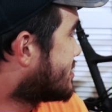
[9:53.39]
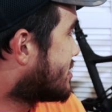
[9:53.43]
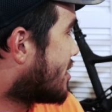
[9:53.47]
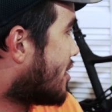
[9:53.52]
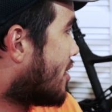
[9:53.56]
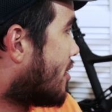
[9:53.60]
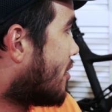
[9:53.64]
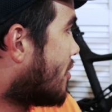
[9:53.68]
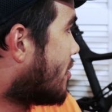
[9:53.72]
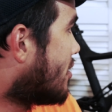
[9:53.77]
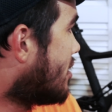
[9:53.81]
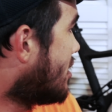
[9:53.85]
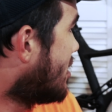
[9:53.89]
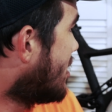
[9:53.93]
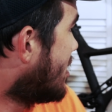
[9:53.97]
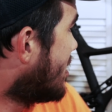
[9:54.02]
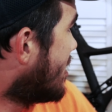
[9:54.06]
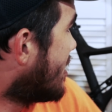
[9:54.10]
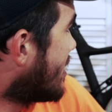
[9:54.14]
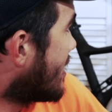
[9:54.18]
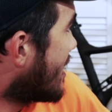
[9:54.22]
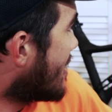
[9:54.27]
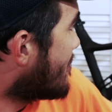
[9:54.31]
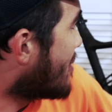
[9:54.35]
So
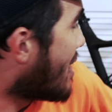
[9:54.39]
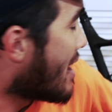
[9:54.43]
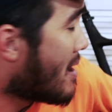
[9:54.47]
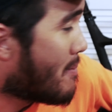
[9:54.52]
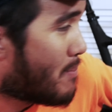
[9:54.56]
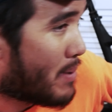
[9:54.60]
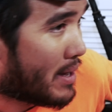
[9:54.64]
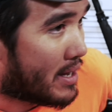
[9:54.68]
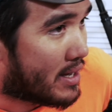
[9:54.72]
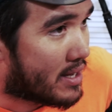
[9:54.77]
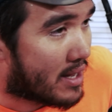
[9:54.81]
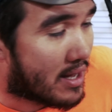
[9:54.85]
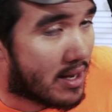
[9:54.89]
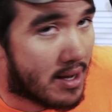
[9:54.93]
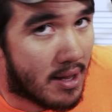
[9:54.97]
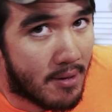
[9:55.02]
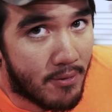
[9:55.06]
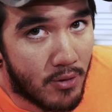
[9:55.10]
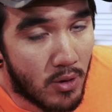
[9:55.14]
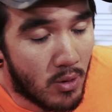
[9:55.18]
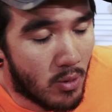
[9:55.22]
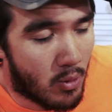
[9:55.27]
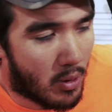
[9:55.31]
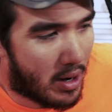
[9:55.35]
In my opinion,
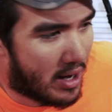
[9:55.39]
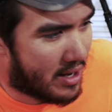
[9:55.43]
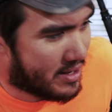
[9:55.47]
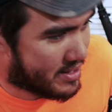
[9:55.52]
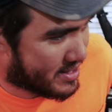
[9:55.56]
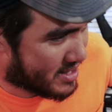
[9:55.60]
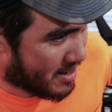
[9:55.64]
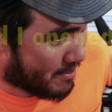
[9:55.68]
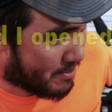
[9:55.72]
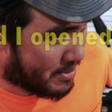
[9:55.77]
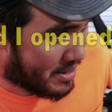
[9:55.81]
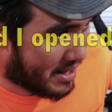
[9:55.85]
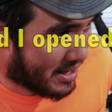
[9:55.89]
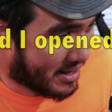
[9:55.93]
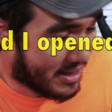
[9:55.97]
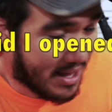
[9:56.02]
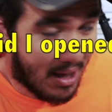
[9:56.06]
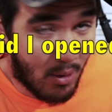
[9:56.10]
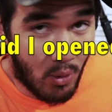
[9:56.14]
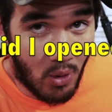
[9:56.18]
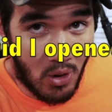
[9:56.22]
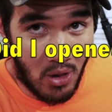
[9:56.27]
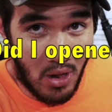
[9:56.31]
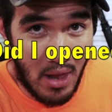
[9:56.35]
if you want something
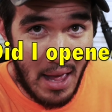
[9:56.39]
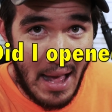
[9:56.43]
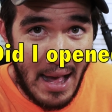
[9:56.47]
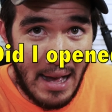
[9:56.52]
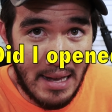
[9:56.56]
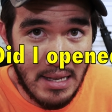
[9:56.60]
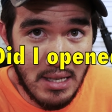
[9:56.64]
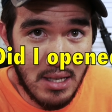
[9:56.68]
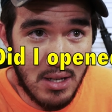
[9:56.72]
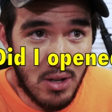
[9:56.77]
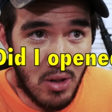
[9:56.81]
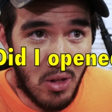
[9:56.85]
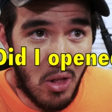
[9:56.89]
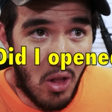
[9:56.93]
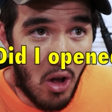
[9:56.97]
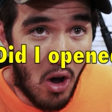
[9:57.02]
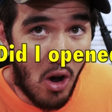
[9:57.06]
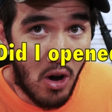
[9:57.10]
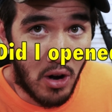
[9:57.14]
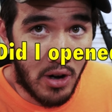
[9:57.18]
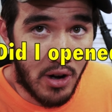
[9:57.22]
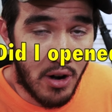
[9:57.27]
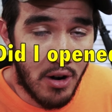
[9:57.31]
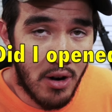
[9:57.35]
that will last
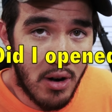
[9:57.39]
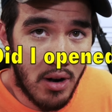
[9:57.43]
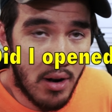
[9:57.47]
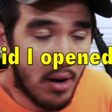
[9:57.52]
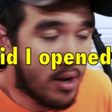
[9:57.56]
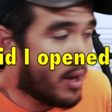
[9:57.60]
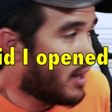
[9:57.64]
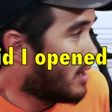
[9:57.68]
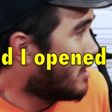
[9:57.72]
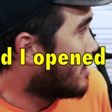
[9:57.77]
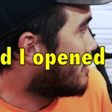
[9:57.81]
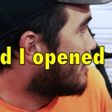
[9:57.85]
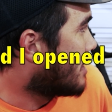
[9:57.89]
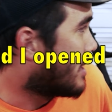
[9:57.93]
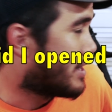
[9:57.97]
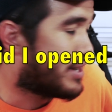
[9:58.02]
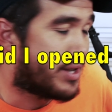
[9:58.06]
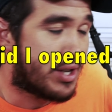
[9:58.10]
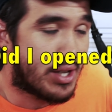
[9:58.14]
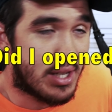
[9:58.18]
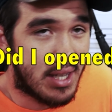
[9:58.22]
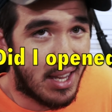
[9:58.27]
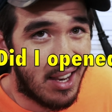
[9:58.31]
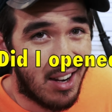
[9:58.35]
longer, then
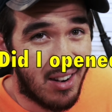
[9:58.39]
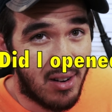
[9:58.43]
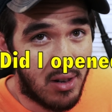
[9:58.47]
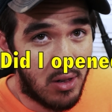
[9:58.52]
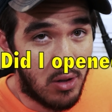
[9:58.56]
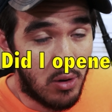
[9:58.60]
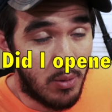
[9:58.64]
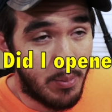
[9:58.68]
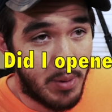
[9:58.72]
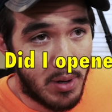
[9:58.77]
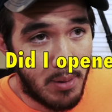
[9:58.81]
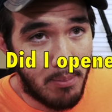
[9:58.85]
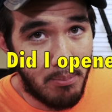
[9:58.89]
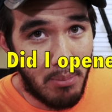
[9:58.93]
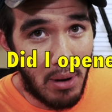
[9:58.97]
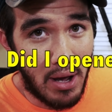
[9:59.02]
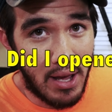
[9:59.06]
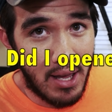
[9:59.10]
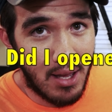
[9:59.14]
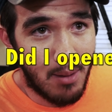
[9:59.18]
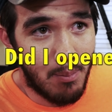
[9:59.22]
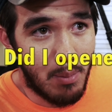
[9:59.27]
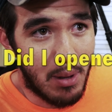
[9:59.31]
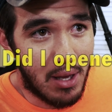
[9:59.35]
just get an aluminum
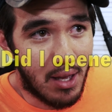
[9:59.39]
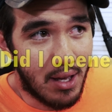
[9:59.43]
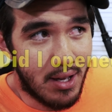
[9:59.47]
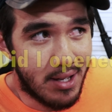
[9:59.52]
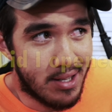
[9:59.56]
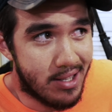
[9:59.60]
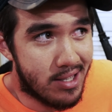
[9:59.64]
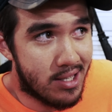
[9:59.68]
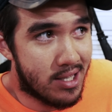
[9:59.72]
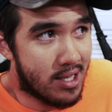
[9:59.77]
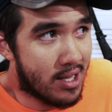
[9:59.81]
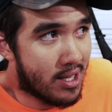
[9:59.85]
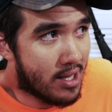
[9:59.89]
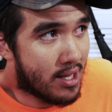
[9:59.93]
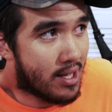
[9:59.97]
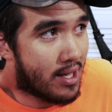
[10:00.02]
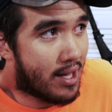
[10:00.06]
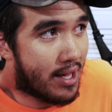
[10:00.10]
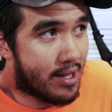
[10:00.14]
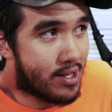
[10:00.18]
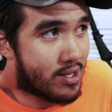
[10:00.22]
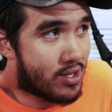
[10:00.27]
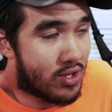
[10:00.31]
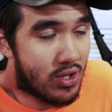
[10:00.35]
bike, because
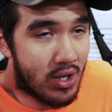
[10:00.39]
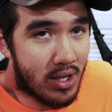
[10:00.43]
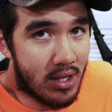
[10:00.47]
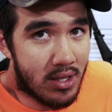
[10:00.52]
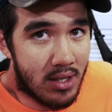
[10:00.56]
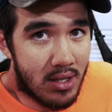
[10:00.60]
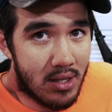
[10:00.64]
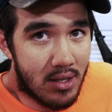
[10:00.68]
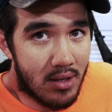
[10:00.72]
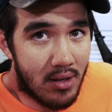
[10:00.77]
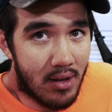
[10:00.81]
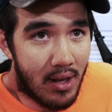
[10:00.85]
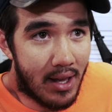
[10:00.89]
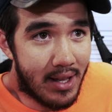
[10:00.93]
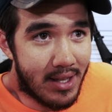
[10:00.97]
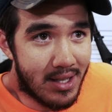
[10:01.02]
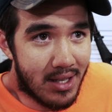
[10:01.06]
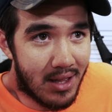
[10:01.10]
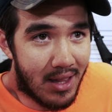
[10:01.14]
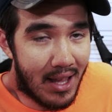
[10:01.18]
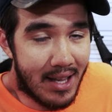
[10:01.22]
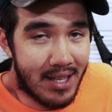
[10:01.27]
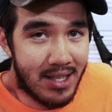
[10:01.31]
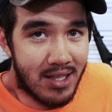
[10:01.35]

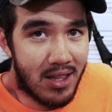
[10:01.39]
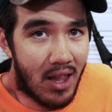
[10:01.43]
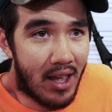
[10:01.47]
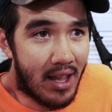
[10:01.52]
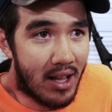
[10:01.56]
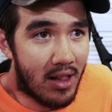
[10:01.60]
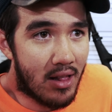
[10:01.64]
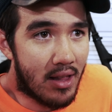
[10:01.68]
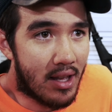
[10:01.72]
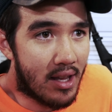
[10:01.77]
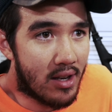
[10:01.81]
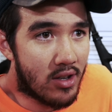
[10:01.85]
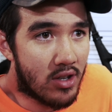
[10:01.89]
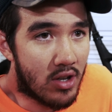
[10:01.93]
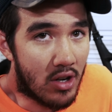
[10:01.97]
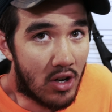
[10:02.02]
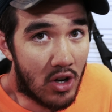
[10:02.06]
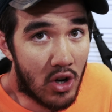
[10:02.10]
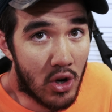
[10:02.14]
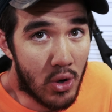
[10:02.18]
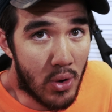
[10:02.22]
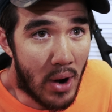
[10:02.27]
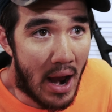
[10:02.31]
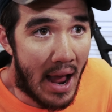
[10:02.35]
it's less likely to
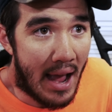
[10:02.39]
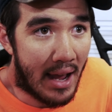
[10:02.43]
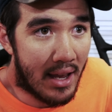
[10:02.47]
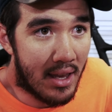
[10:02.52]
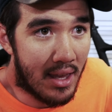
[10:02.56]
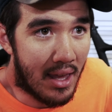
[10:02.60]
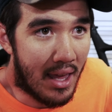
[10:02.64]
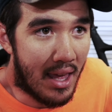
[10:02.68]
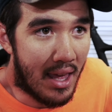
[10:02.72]
crack